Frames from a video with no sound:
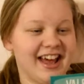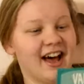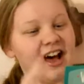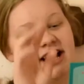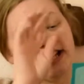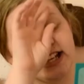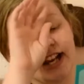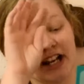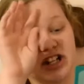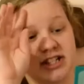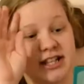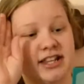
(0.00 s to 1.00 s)
Uh, it said,
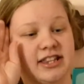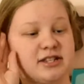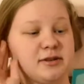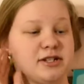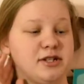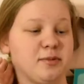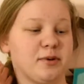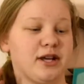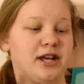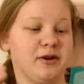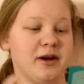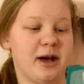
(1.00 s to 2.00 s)
I just thought this was super
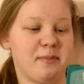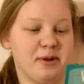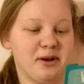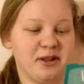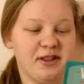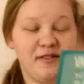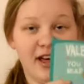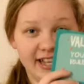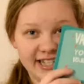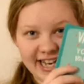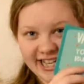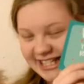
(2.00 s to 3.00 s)
cute. Happy early
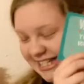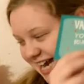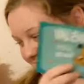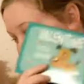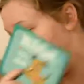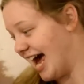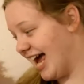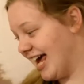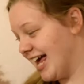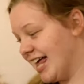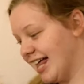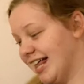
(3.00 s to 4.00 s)
Valentine's Day.
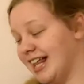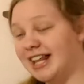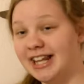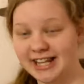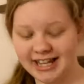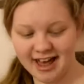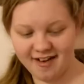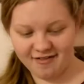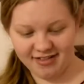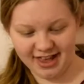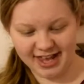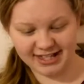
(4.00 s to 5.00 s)
I
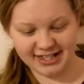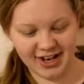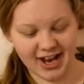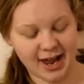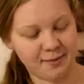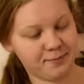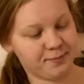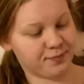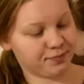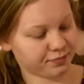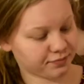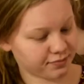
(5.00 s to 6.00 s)
love this. Okay.
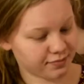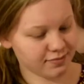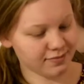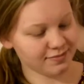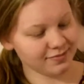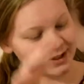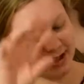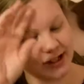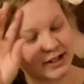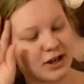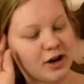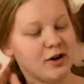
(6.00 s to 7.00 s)

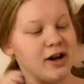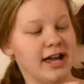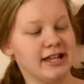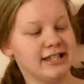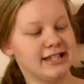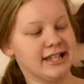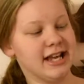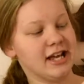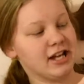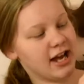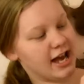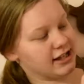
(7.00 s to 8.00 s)
So it
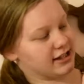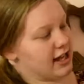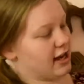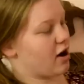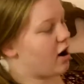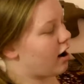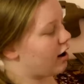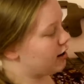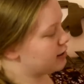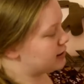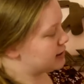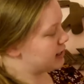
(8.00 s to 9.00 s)
has like
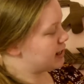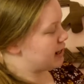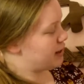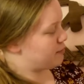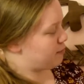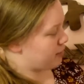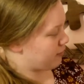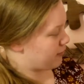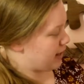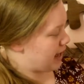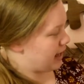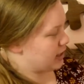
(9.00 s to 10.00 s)
hearts and a
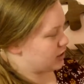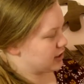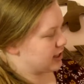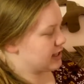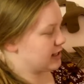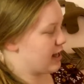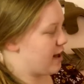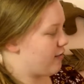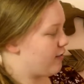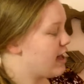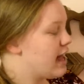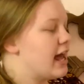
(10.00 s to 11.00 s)
butterfly and it just says
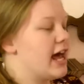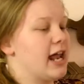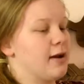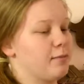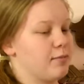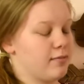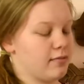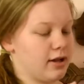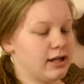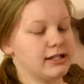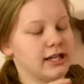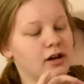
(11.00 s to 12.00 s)
love. And
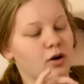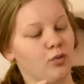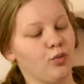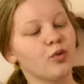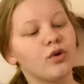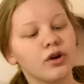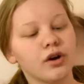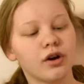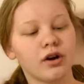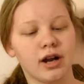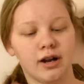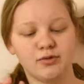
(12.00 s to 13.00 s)
it's like a
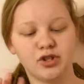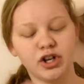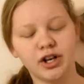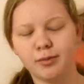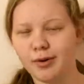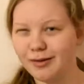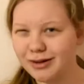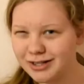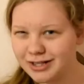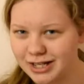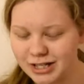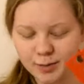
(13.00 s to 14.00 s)
ruler and I'm sure you could probably
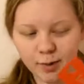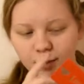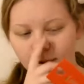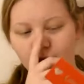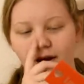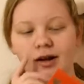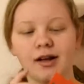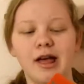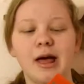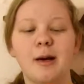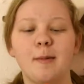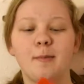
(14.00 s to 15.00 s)
as a bookmark.
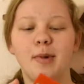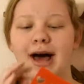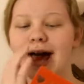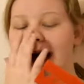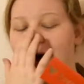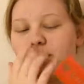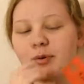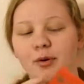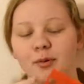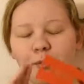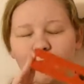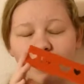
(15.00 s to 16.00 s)
But I'm
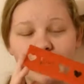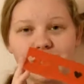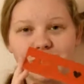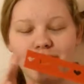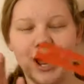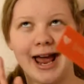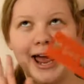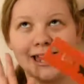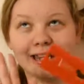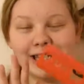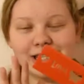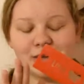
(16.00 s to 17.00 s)
pretty sure I
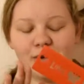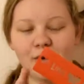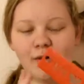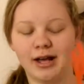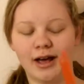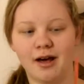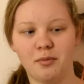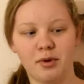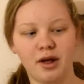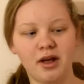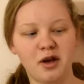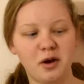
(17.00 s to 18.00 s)
had these growing up
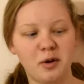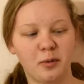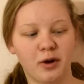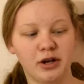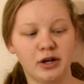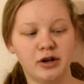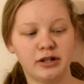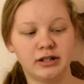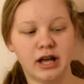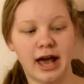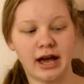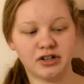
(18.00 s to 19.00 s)
where you
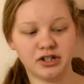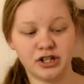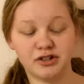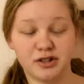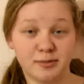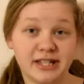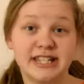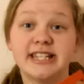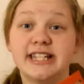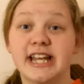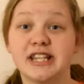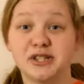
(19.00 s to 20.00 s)
could actually use them as
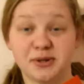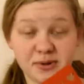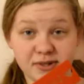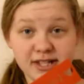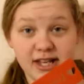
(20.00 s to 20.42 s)
stencils.